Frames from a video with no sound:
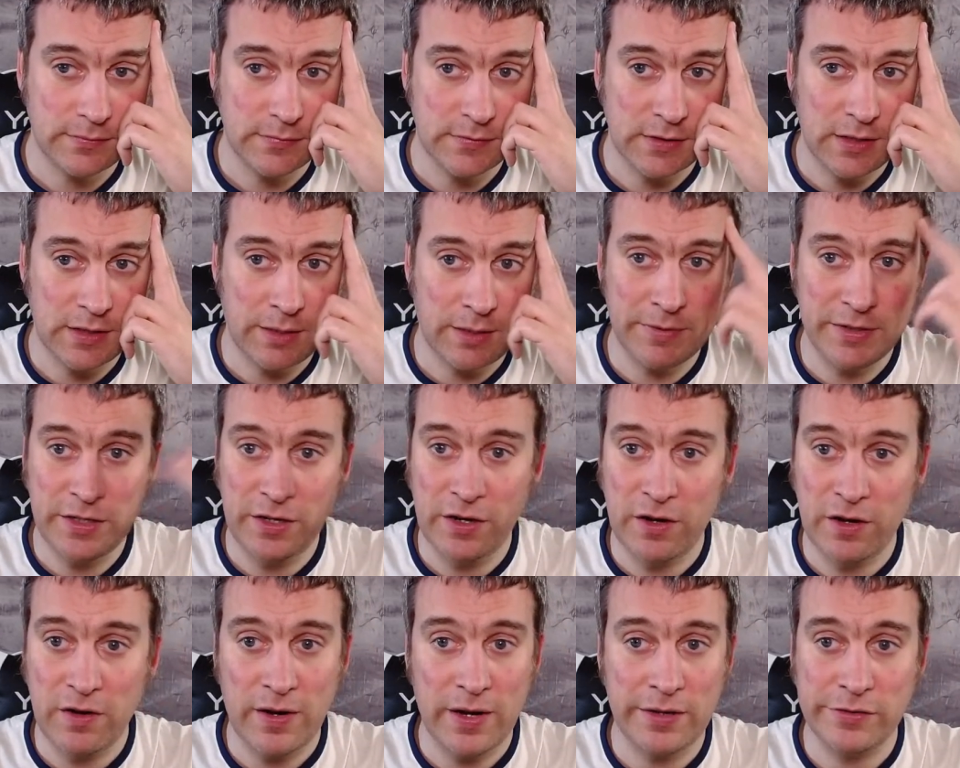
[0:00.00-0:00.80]
I mean, you
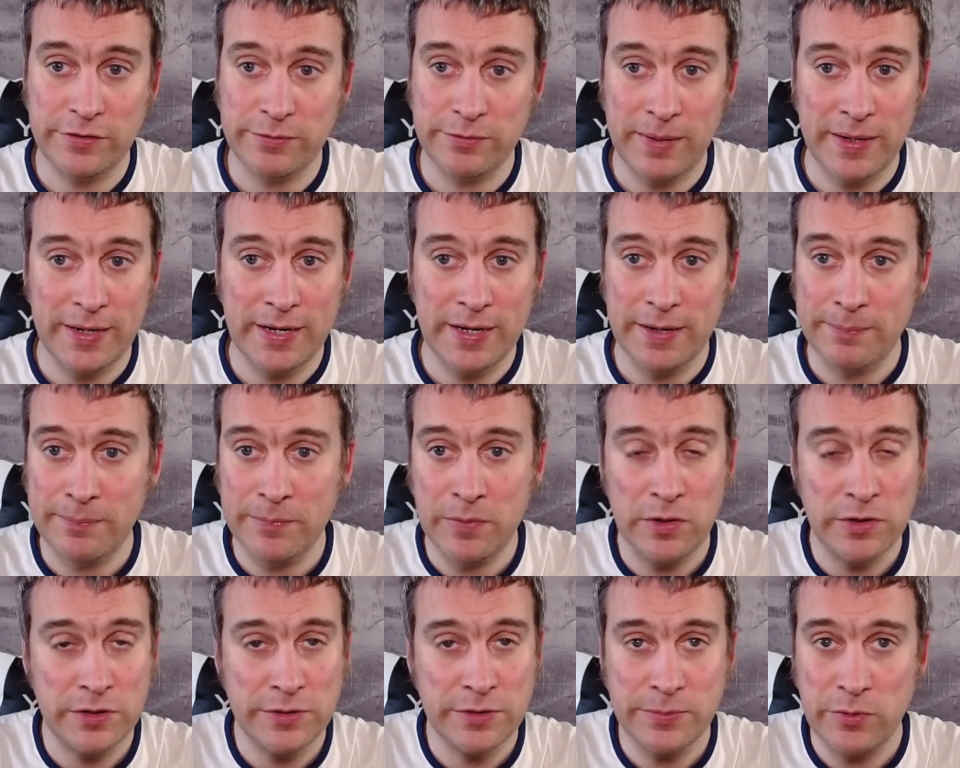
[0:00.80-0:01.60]
guys make it
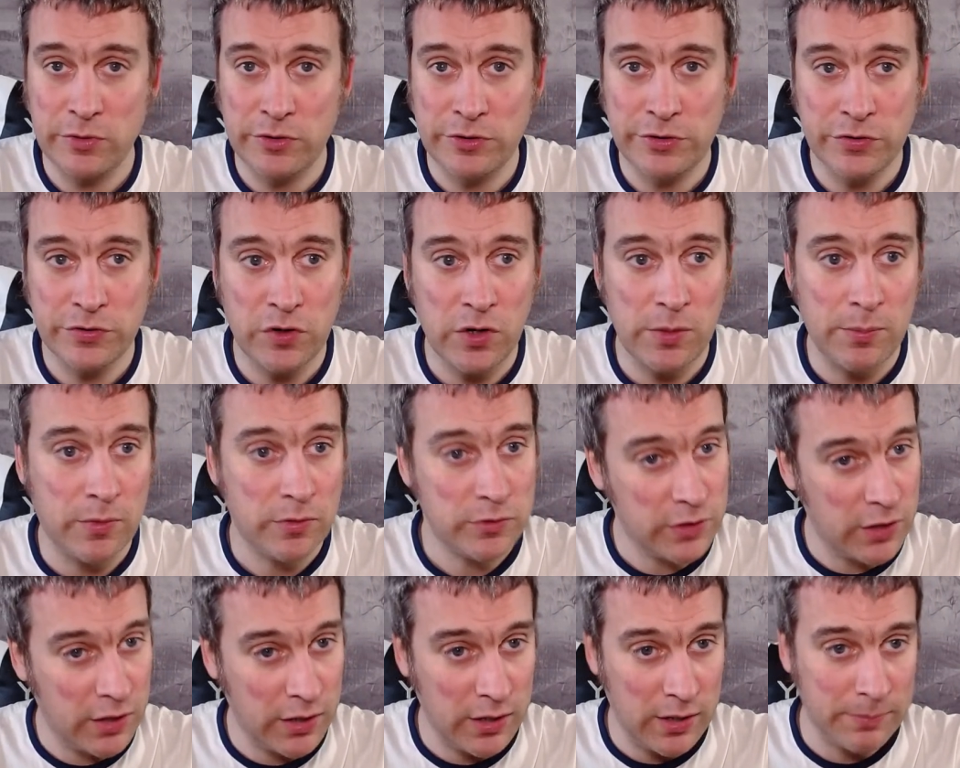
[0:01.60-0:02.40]
much more enjoyable.
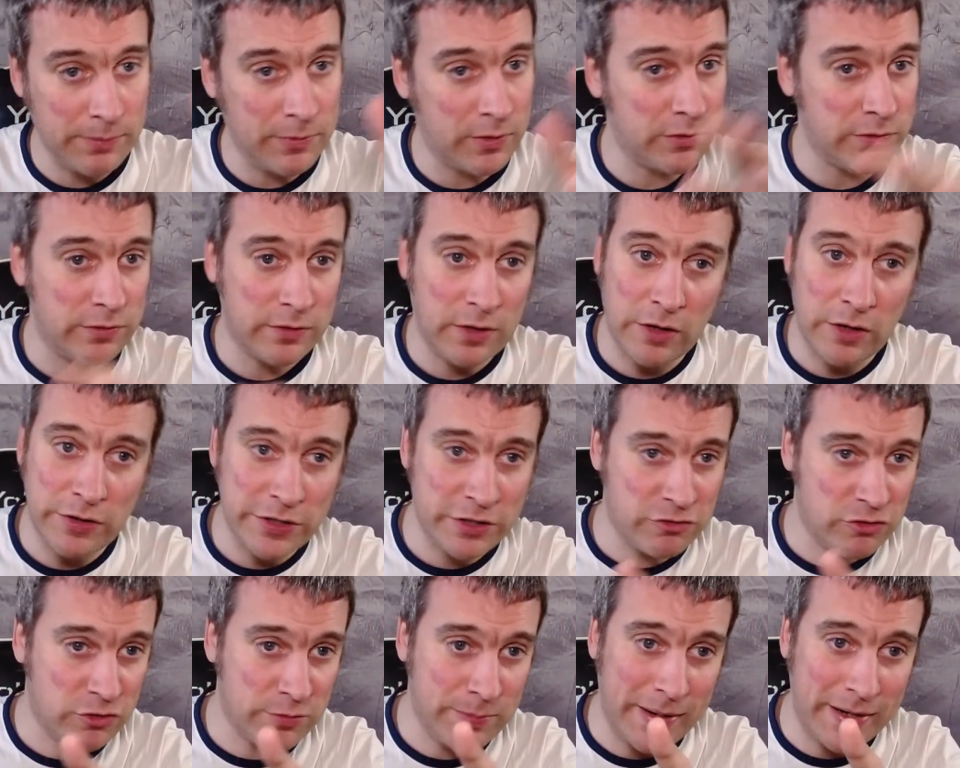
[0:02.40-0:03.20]
I'm not, no
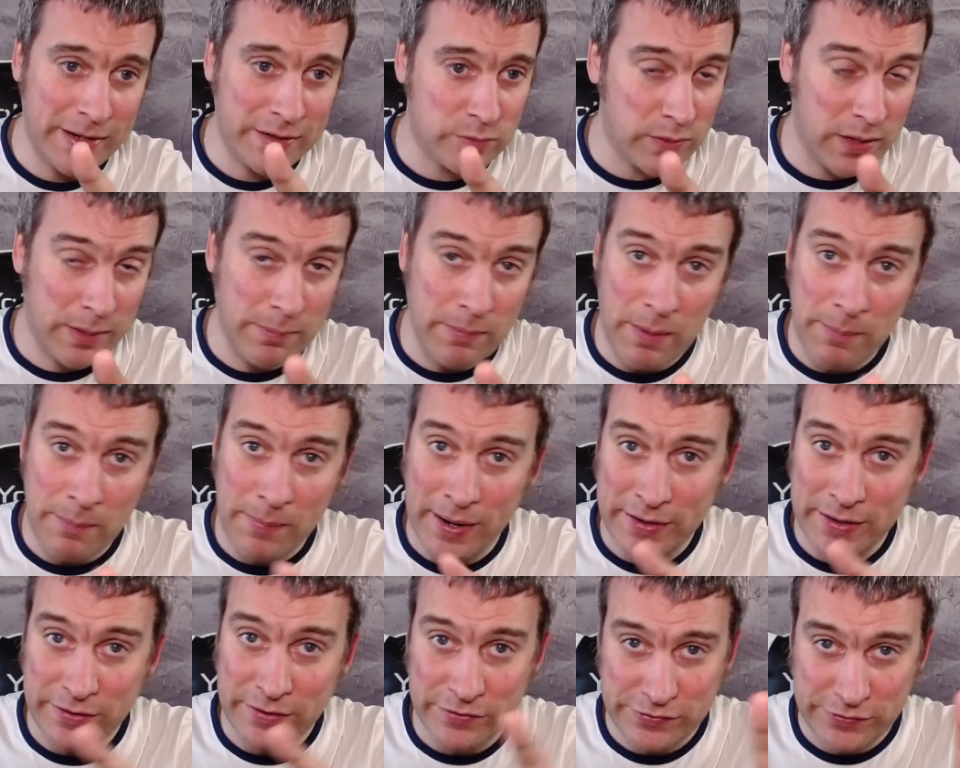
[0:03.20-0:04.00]
disrespect to any of my
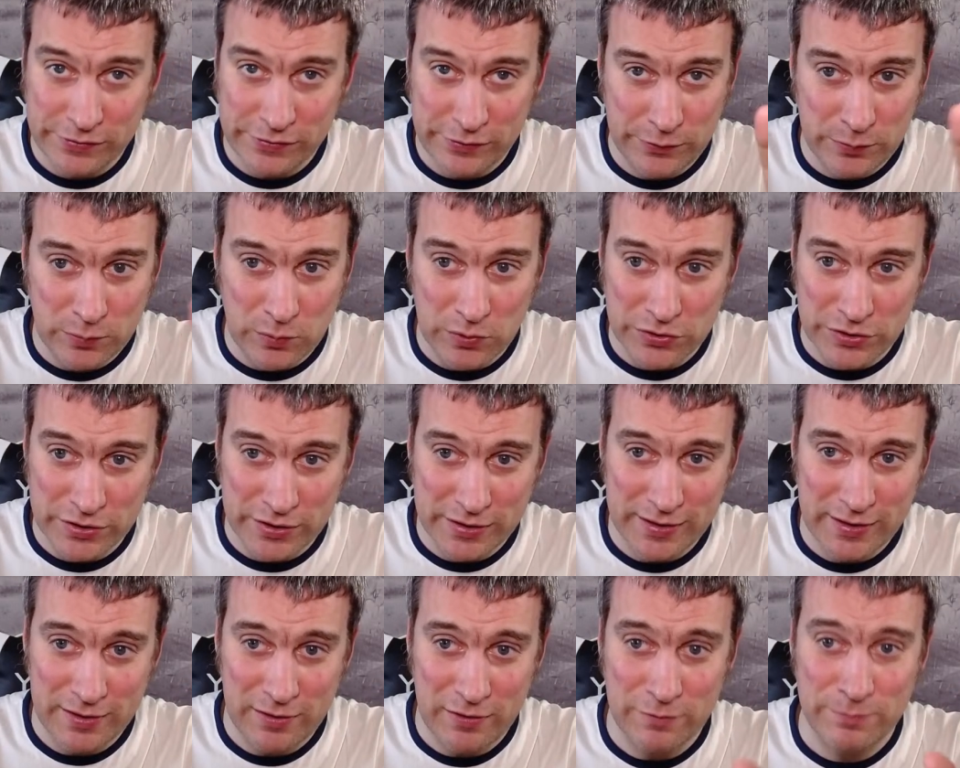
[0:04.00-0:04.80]
mates
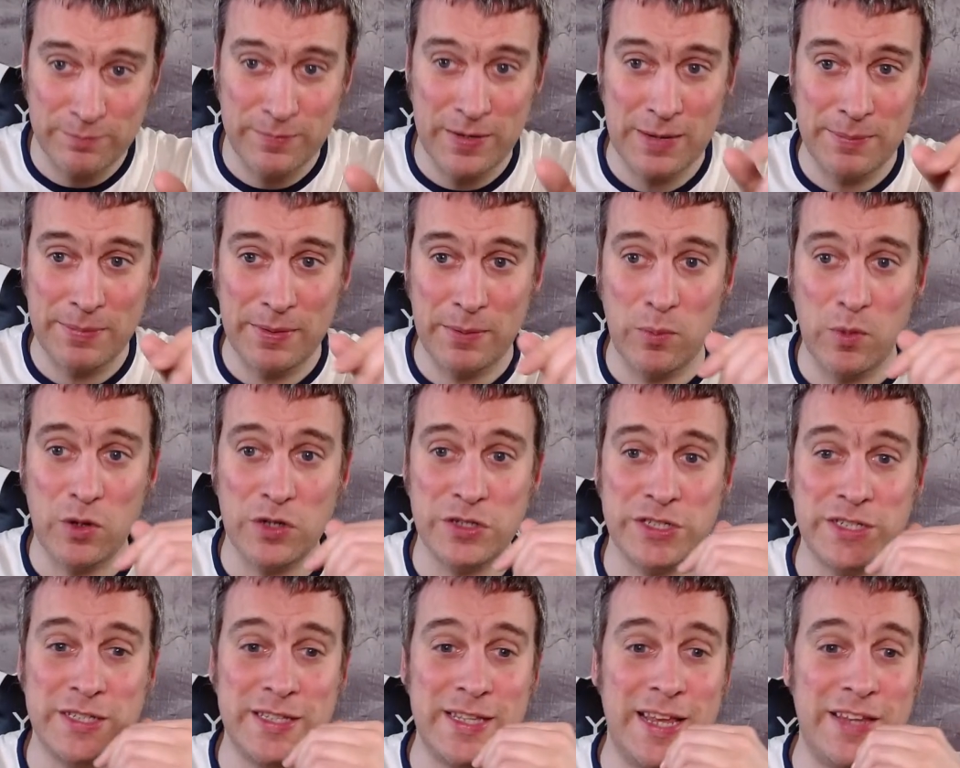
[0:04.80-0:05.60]
who may be
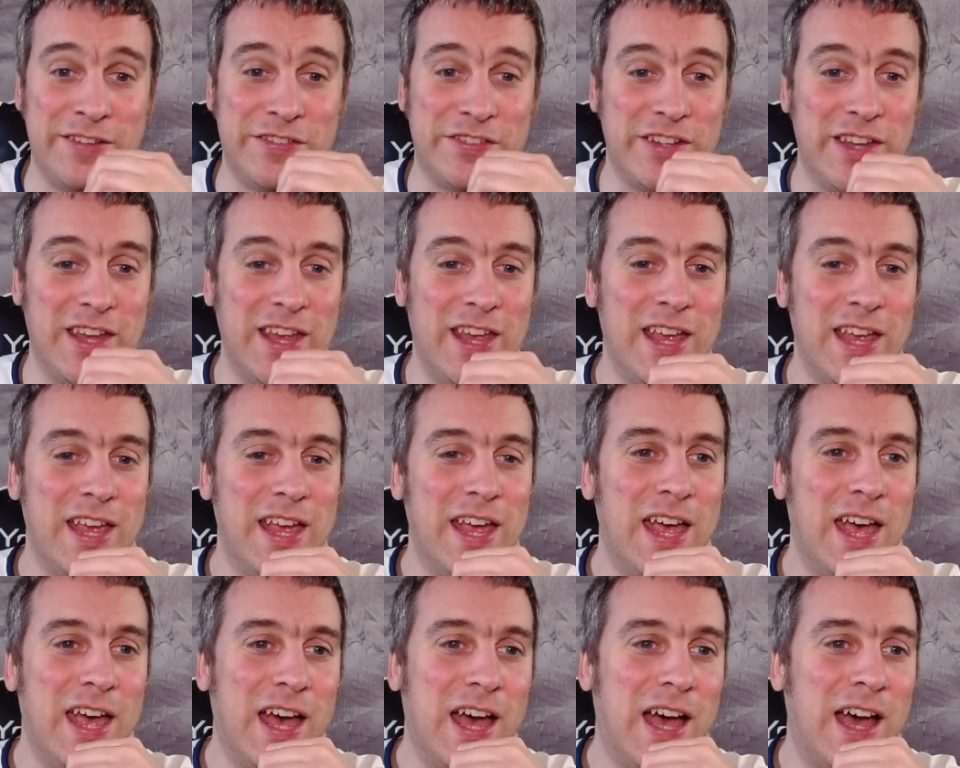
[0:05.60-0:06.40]
watching this,
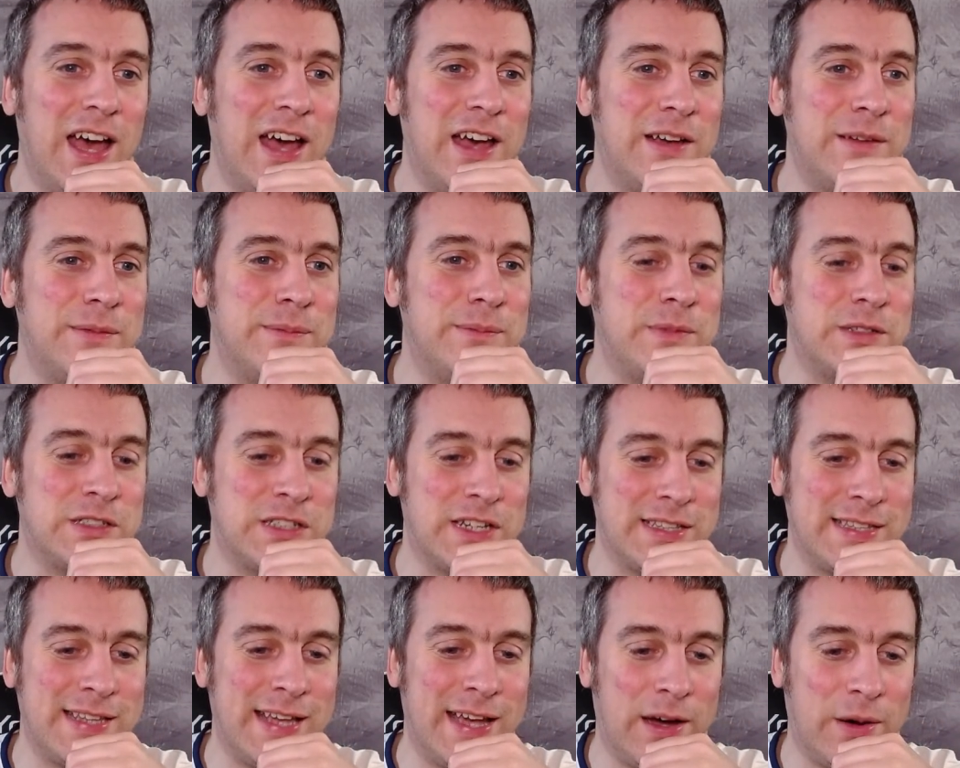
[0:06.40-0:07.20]
which I
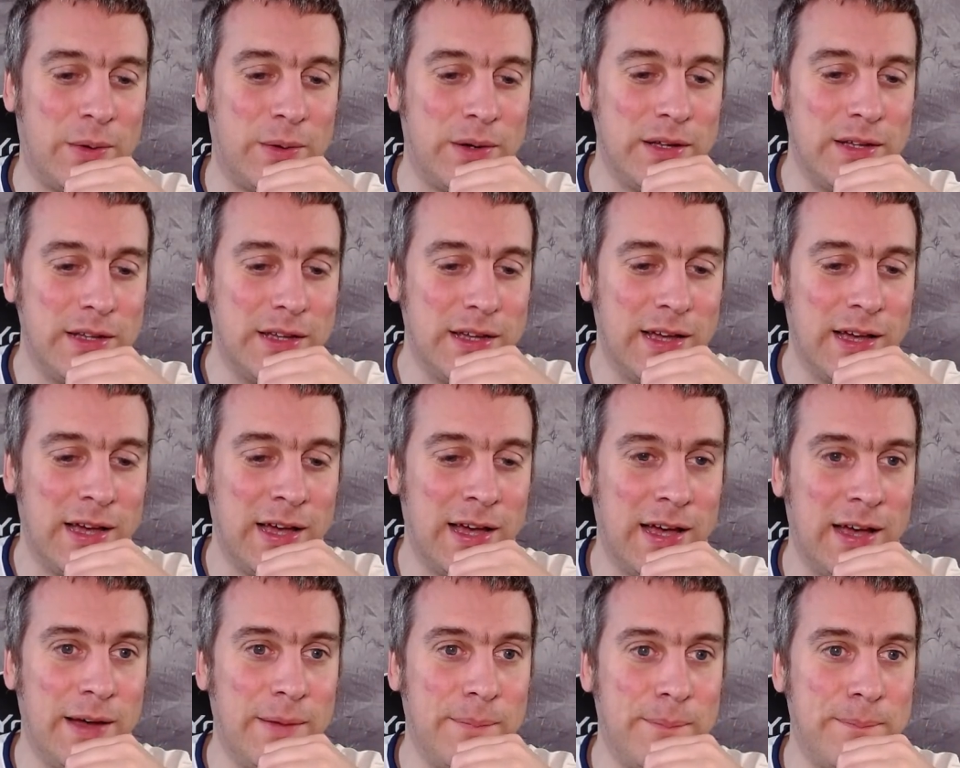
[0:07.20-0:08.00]
doubt.
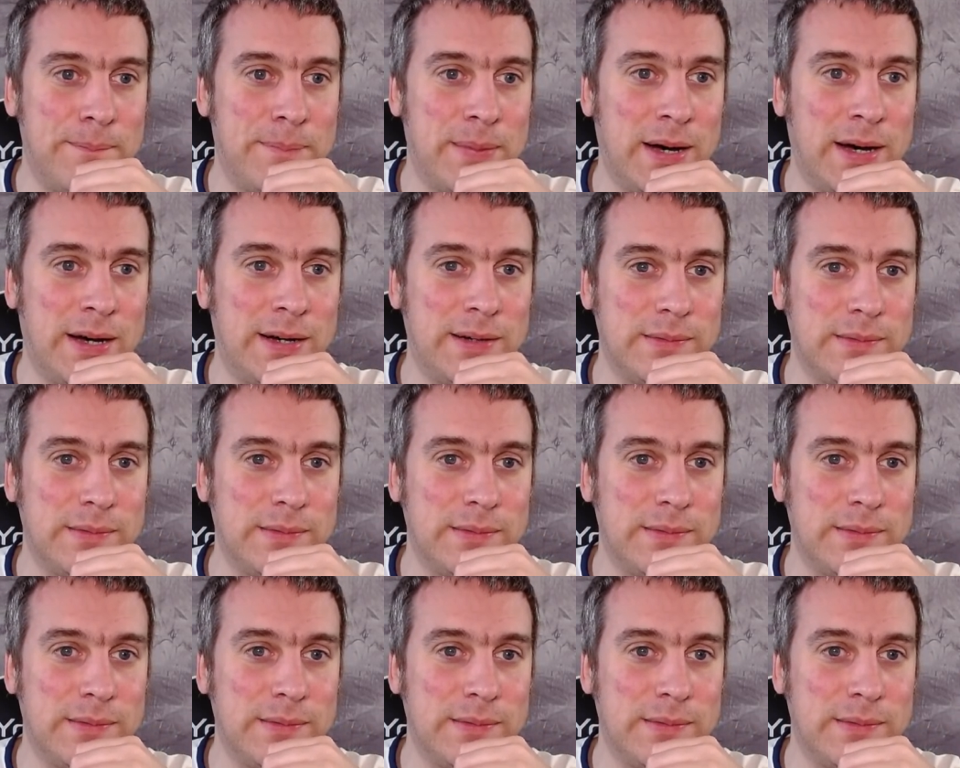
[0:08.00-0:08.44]
But